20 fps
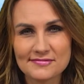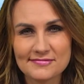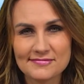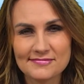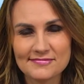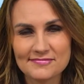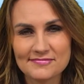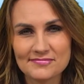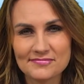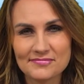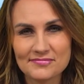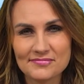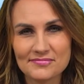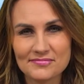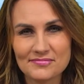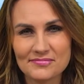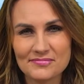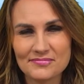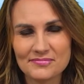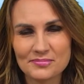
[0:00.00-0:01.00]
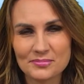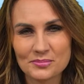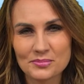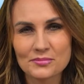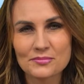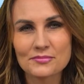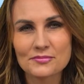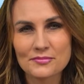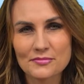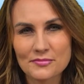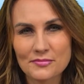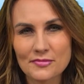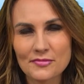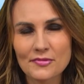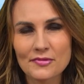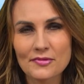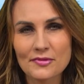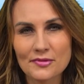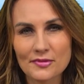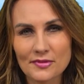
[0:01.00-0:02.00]

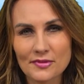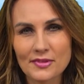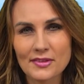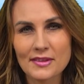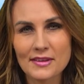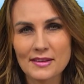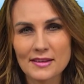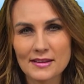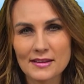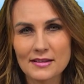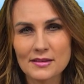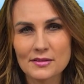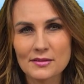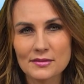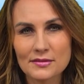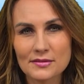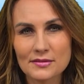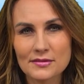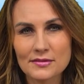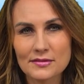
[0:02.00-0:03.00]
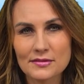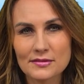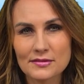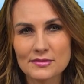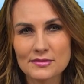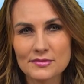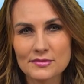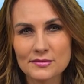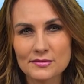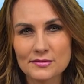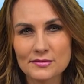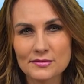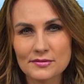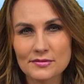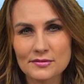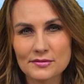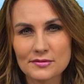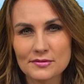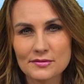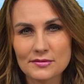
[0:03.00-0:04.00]

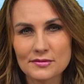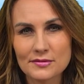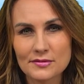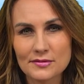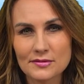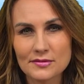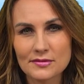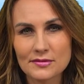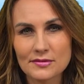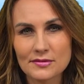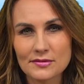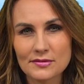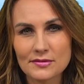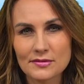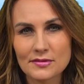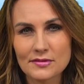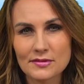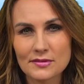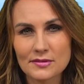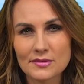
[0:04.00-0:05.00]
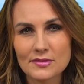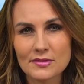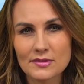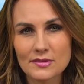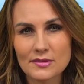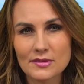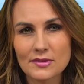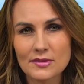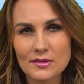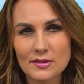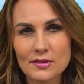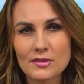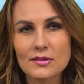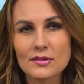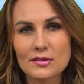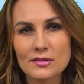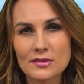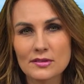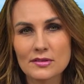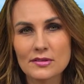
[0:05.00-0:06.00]

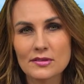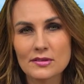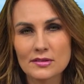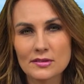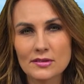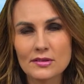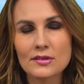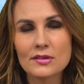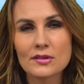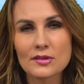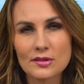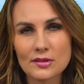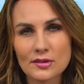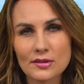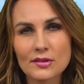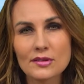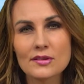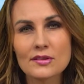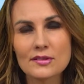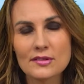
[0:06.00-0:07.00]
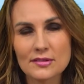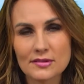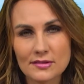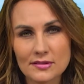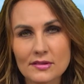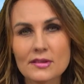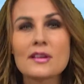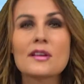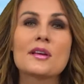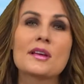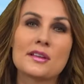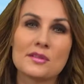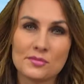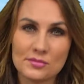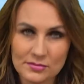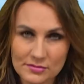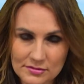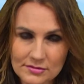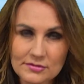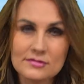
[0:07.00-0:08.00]

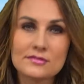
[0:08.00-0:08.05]
No words are spoken by the person on screen.